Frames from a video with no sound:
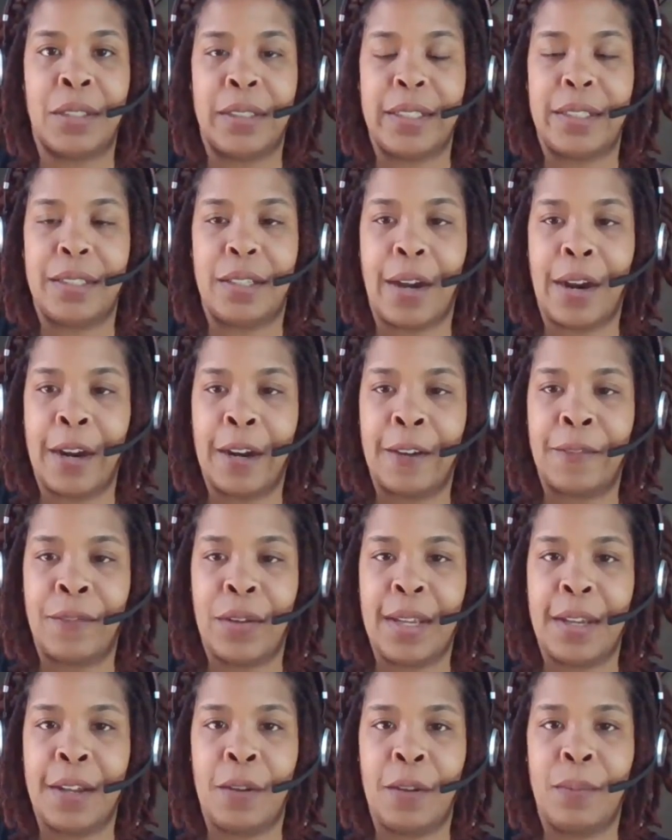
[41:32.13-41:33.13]
and dark for
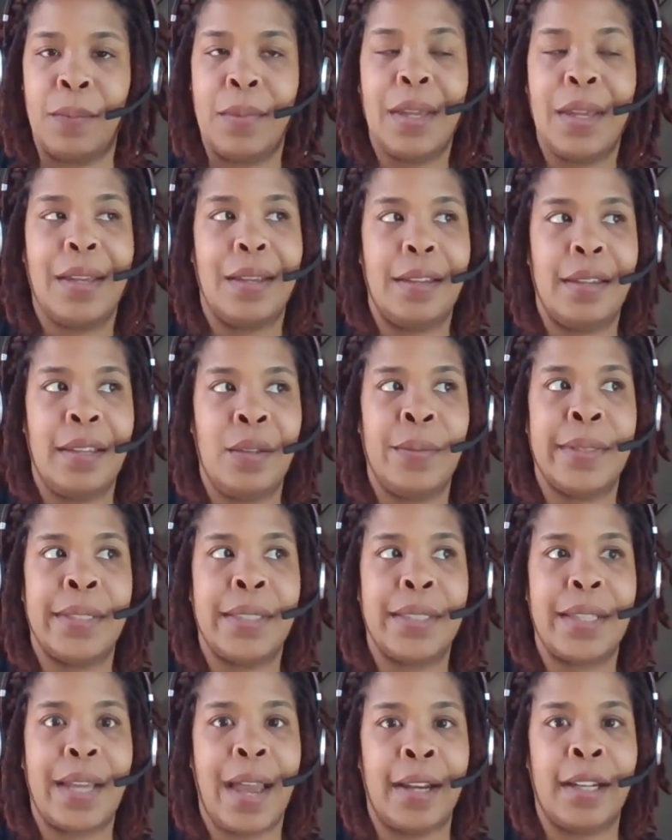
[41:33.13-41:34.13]
him, he
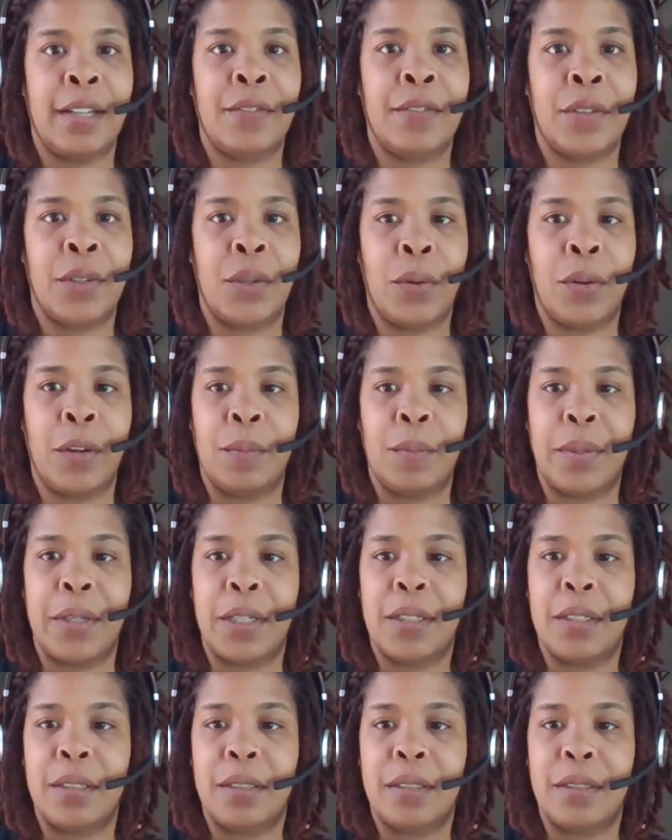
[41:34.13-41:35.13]
was kind of a
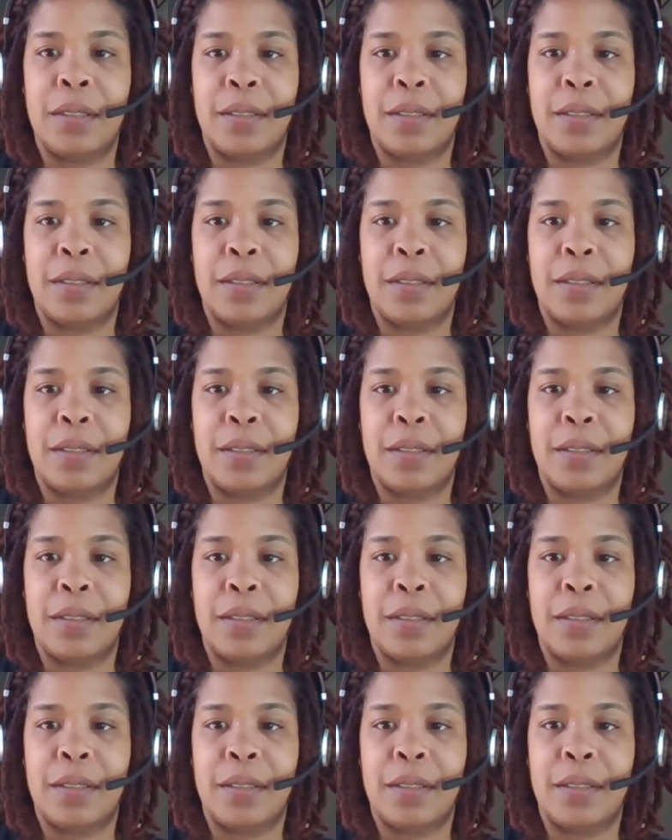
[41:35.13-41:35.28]
cornball.